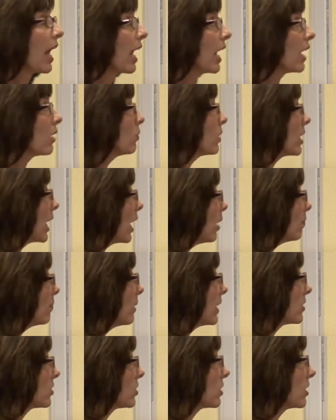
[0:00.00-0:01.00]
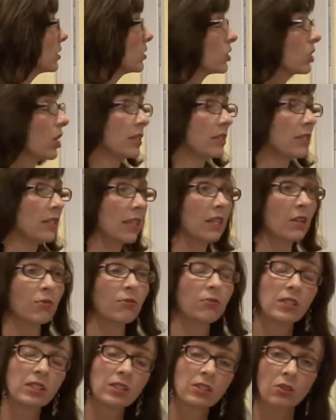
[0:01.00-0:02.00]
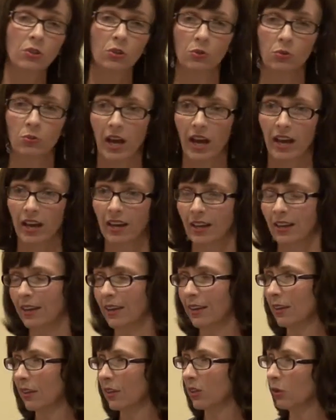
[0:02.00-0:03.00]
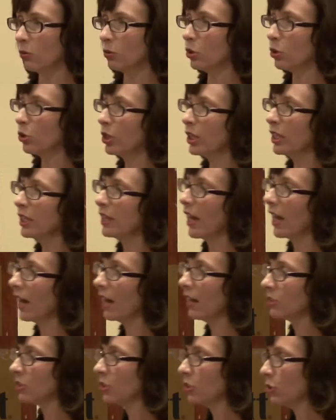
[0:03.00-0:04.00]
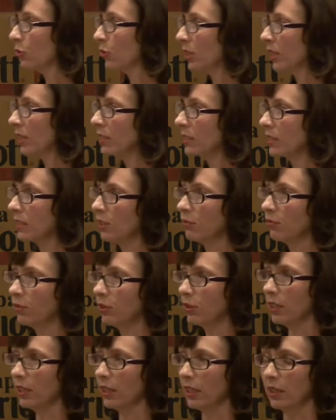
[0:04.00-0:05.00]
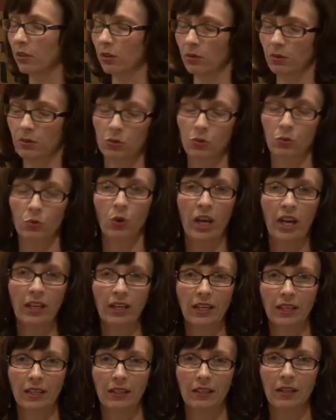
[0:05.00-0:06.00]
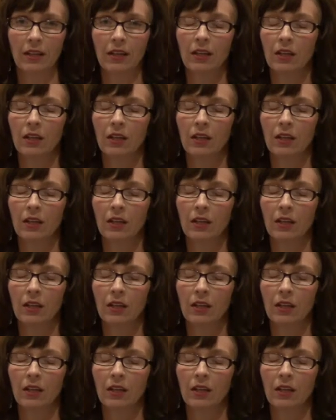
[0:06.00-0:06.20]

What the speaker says: And we help patients adjust in a physical way, learning how to do things differently, or training,